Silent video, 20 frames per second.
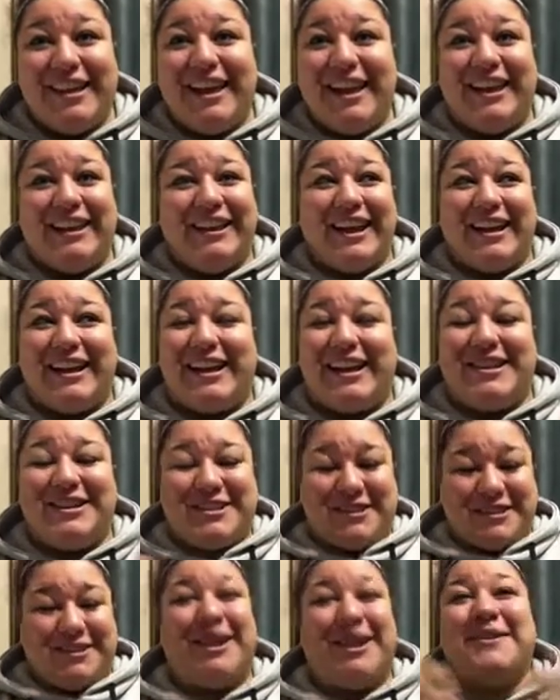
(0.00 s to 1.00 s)
and I
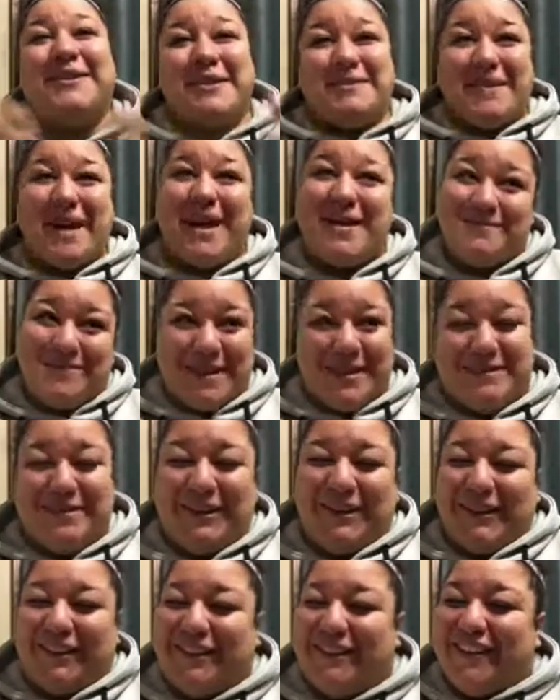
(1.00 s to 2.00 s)
try to remind
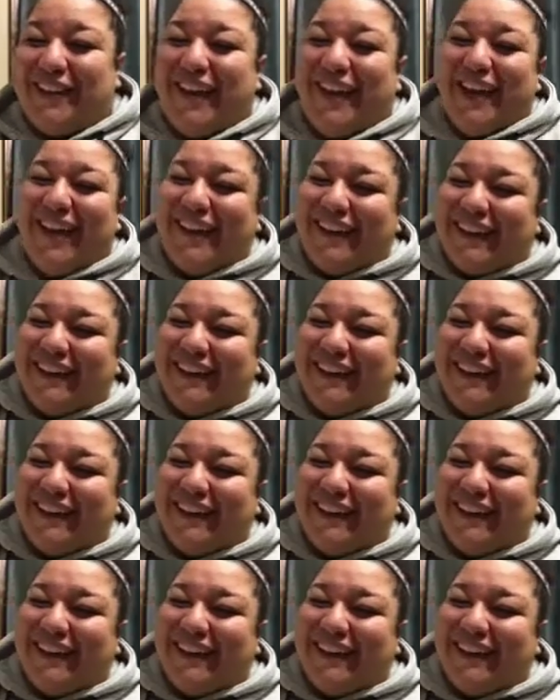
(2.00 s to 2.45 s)
people of that.